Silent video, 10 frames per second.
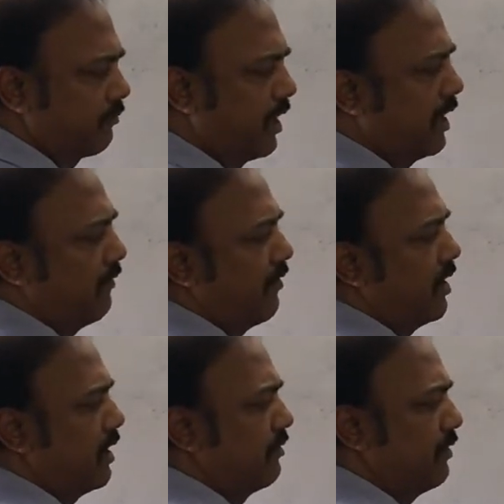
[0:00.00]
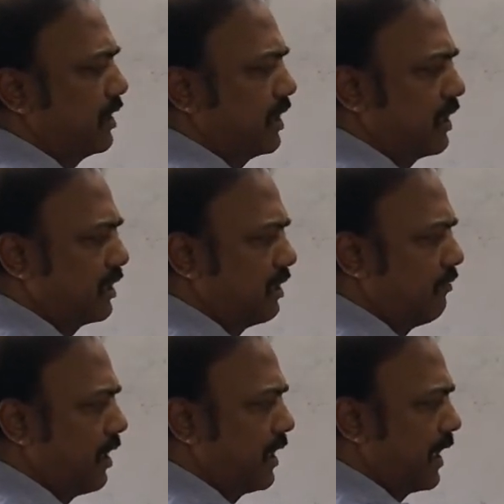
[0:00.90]
wherever it will cut the
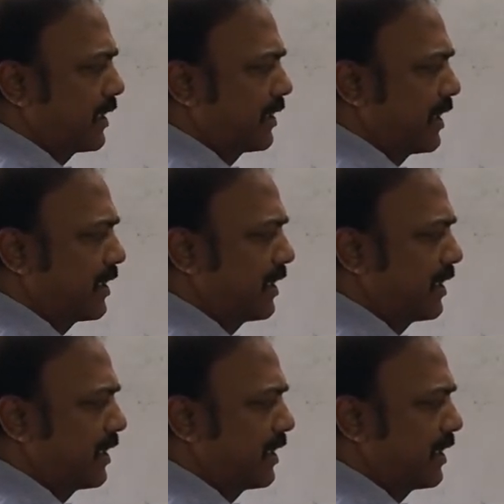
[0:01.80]
y-axis,